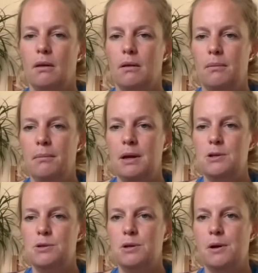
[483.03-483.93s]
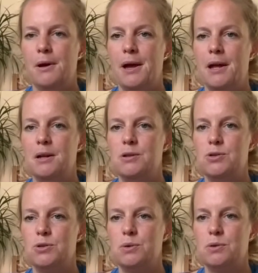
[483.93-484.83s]
Make sure your head and
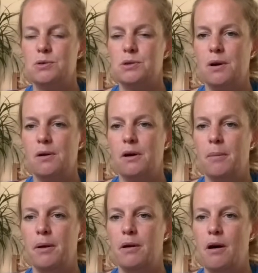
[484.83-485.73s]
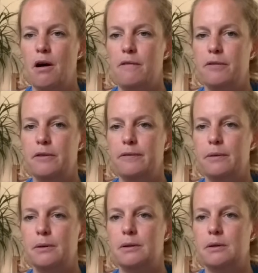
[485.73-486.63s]
shoulders are coming off the floor.